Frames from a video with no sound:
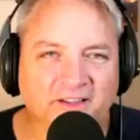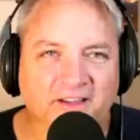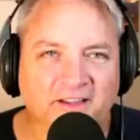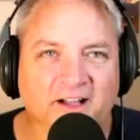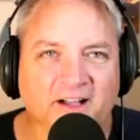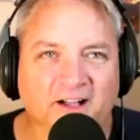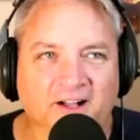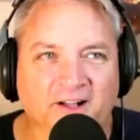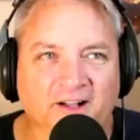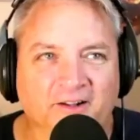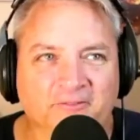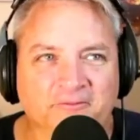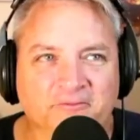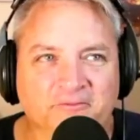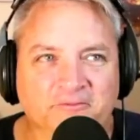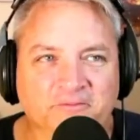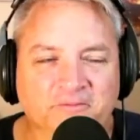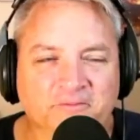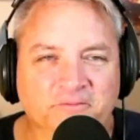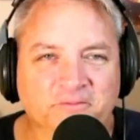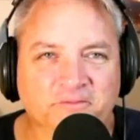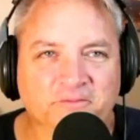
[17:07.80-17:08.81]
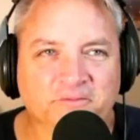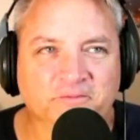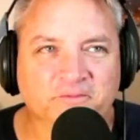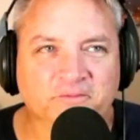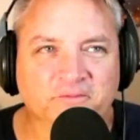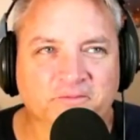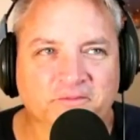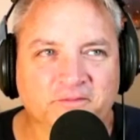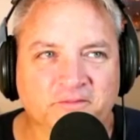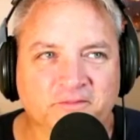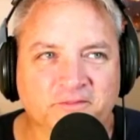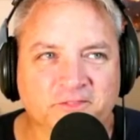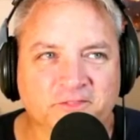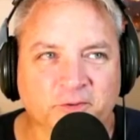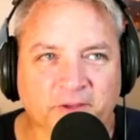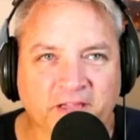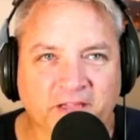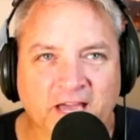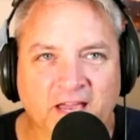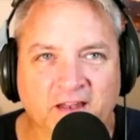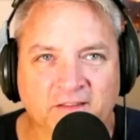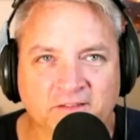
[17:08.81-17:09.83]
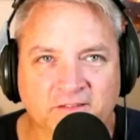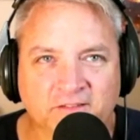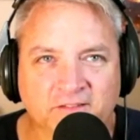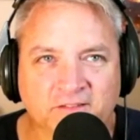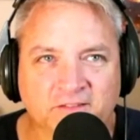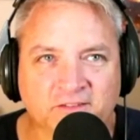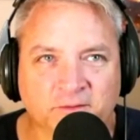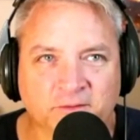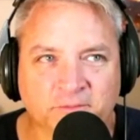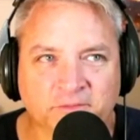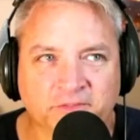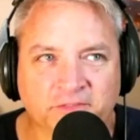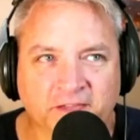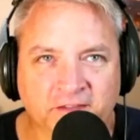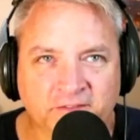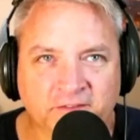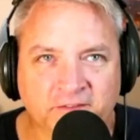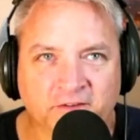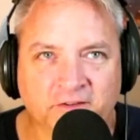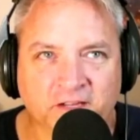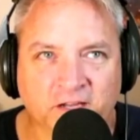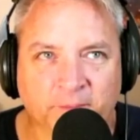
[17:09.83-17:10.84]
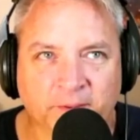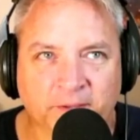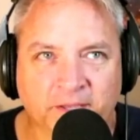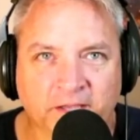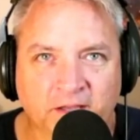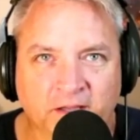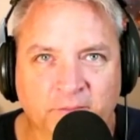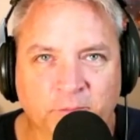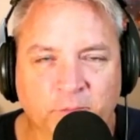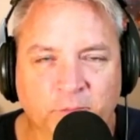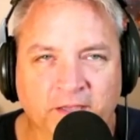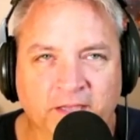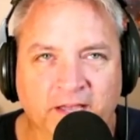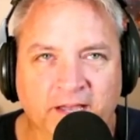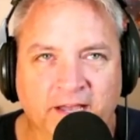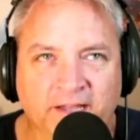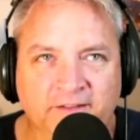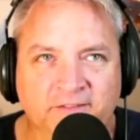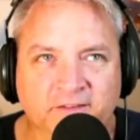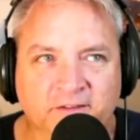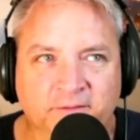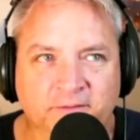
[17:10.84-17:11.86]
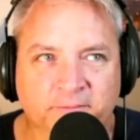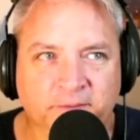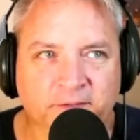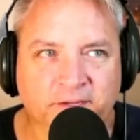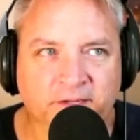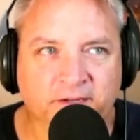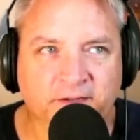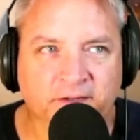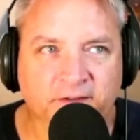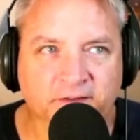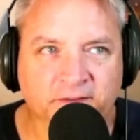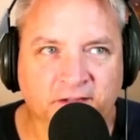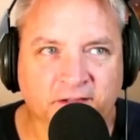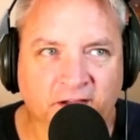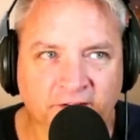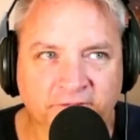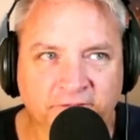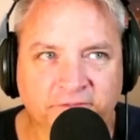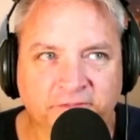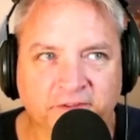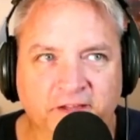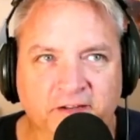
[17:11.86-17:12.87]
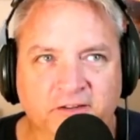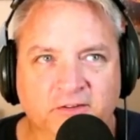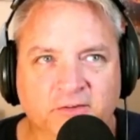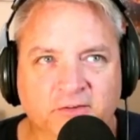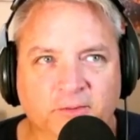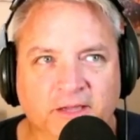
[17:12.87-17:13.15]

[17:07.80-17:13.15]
so we got some things that are coming up. We got some conflict.